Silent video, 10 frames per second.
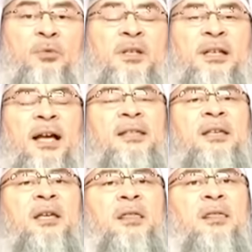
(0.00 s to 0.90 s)
Now, this
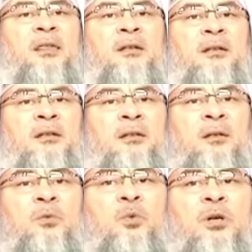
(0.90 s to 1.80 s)
hadith
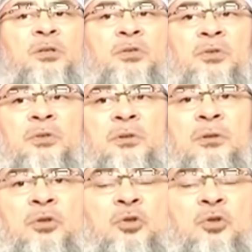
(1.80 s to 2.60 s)
was